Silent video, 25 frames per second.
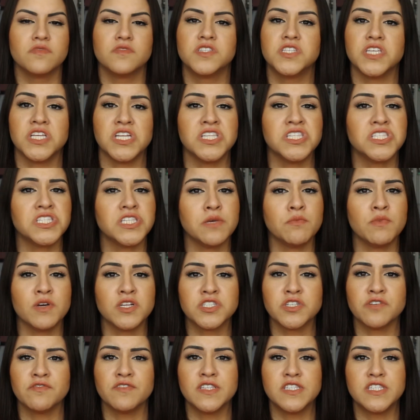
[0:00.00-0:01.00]
didn't see
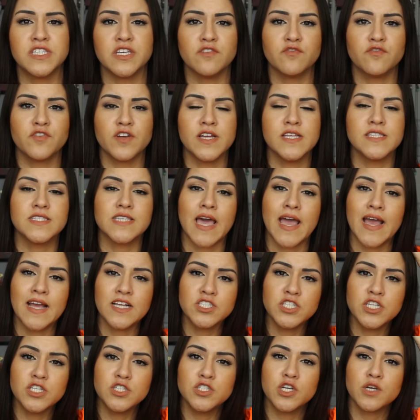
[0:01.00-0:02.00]
much of a difference. I
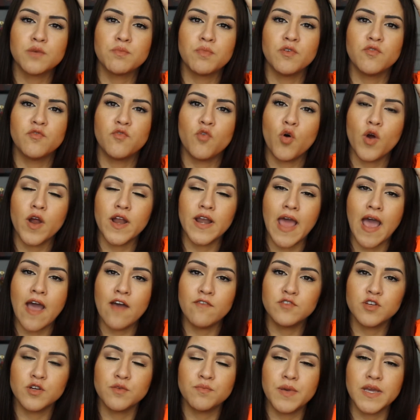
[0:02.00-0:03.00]
actually took before and
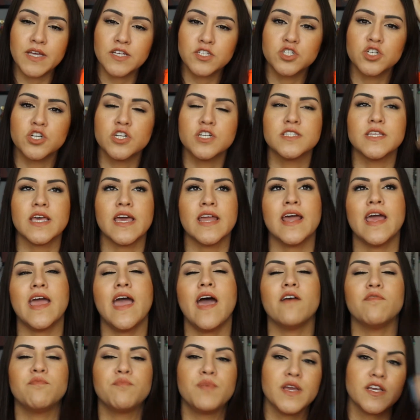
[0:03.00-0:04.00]
after pictures and I
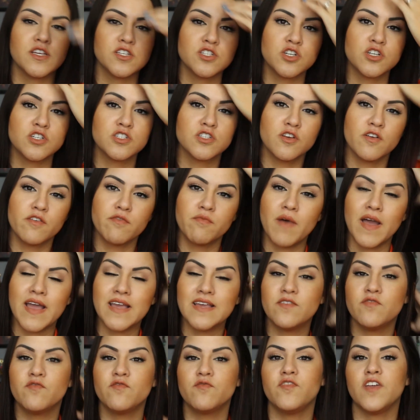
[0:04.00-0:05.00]
have pictures of
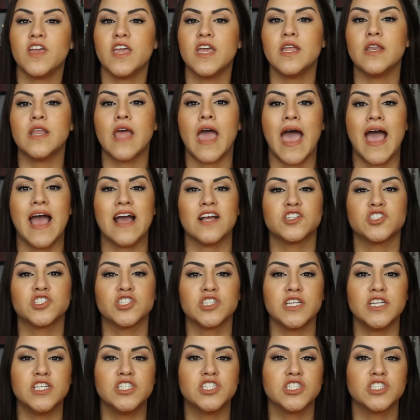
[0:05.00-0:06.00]
my feet
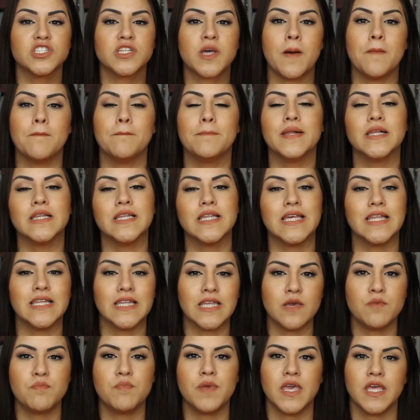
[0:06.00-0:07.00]
actually just
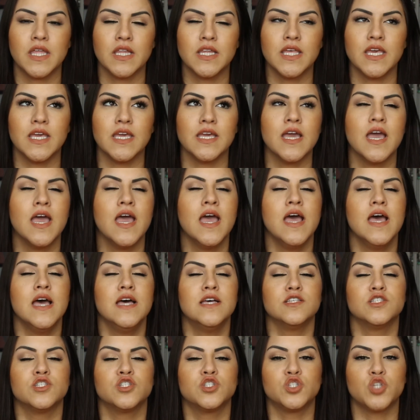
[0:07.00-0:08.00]
completely peeling.
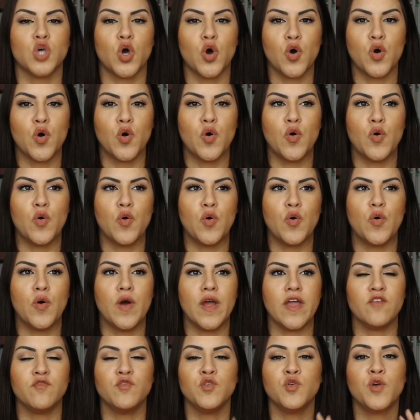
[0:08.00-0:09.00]
So
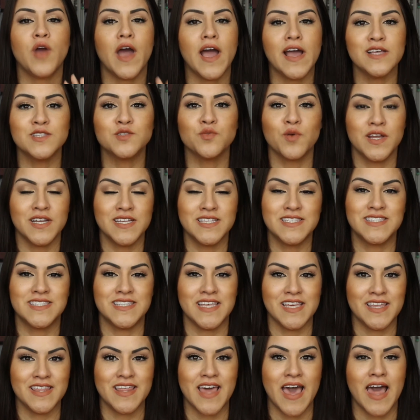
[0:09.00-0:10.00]
if you guys want to
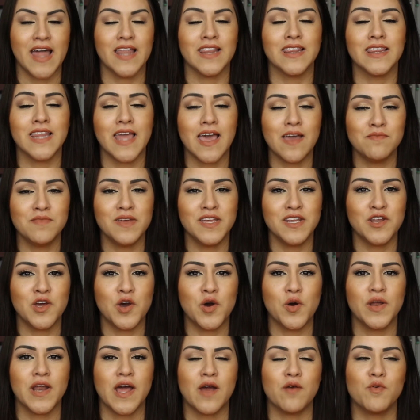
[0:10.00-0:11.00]
see that, let me
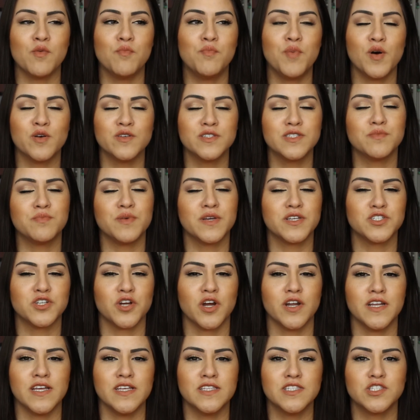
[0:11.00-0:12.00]
know and I will post a
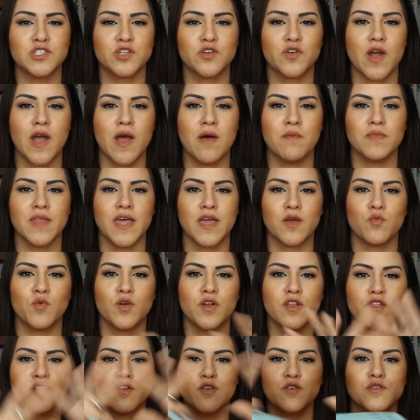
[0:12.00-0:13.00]
picture on Instagram like
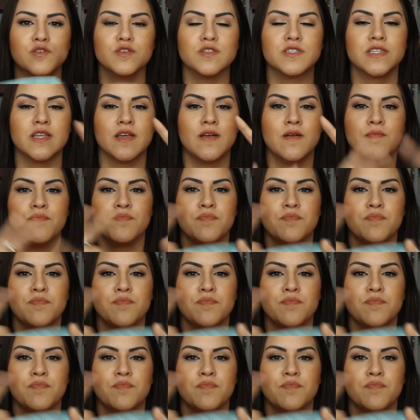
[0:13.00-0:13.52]
one of those